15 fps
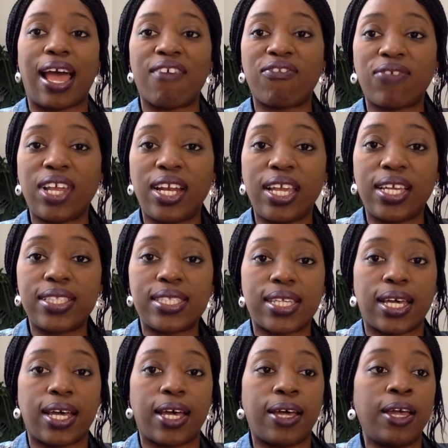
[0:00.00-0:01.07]

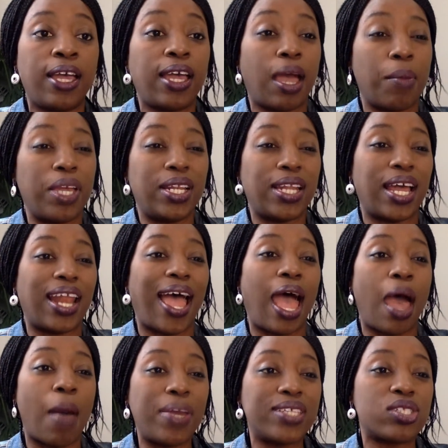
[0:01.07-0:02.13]
that
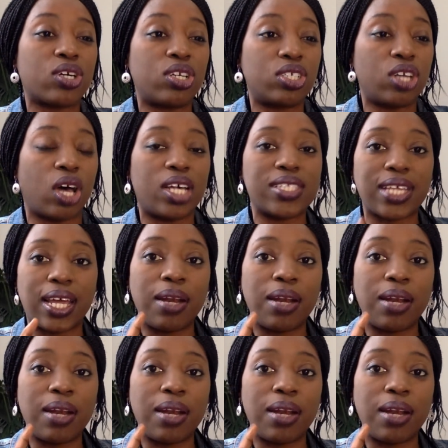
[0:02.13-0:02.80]
Amazon does.